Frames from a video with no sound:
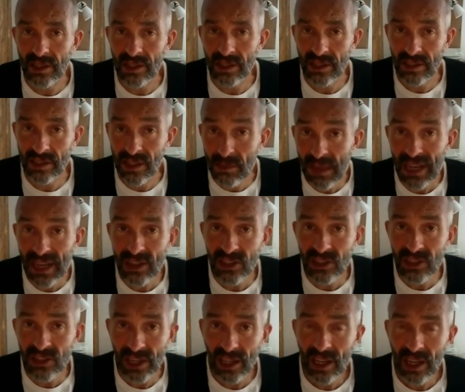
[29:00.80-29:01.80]

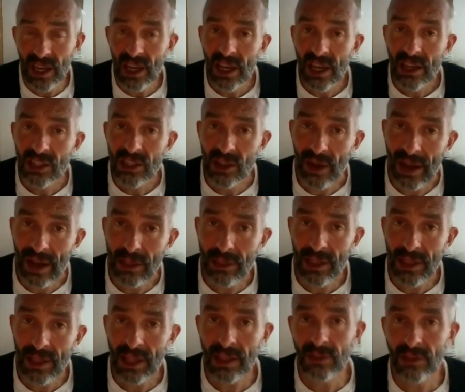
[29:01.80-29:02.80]
diminishing. So I
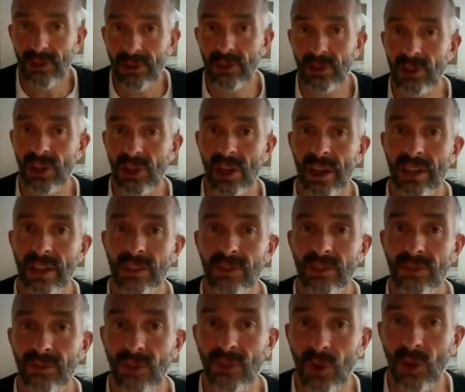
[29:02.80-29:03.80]
think the future is
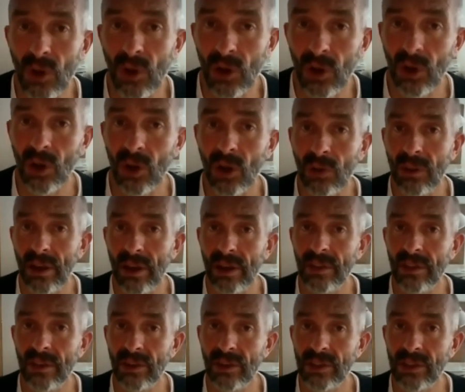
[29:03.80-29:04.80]
for
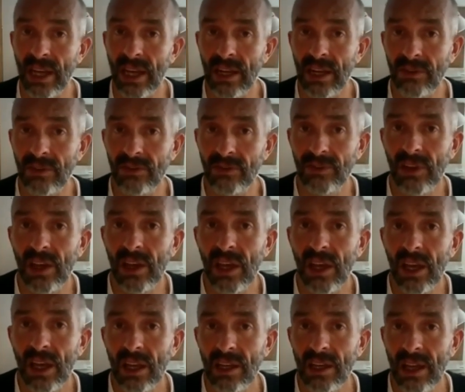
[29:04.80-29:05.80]
those kind of
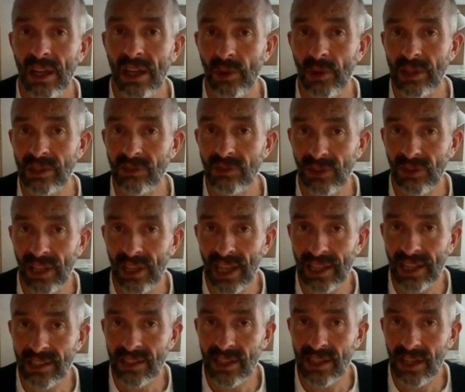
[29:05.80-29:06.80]
networks of
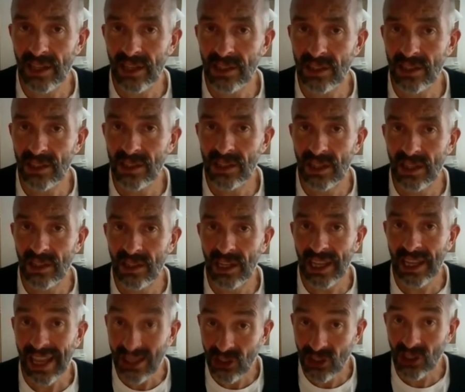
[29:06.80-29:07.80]
freelancers, the
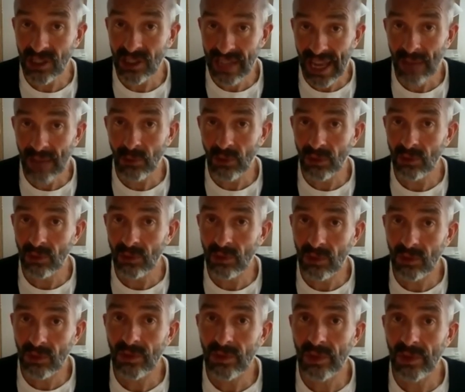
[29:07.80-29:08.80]
kitchen table
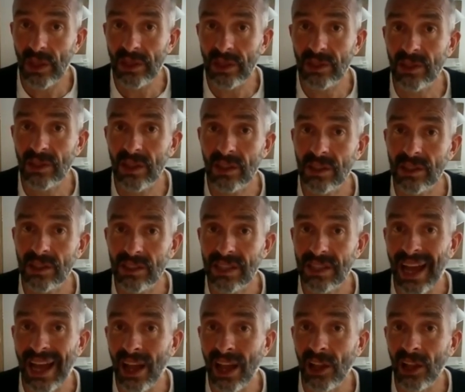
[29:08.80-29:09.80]

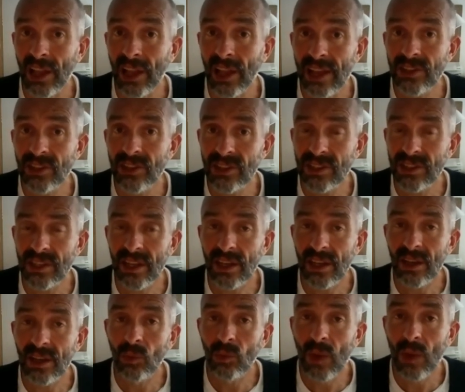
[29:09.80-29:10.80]
style agency,
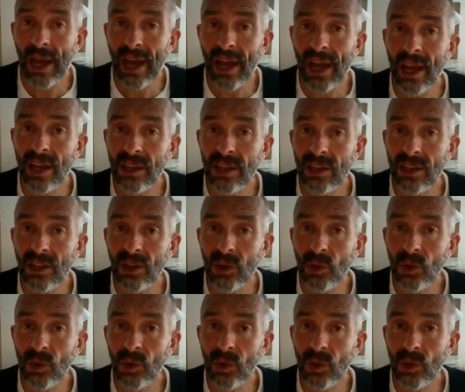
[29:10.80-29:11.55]
where you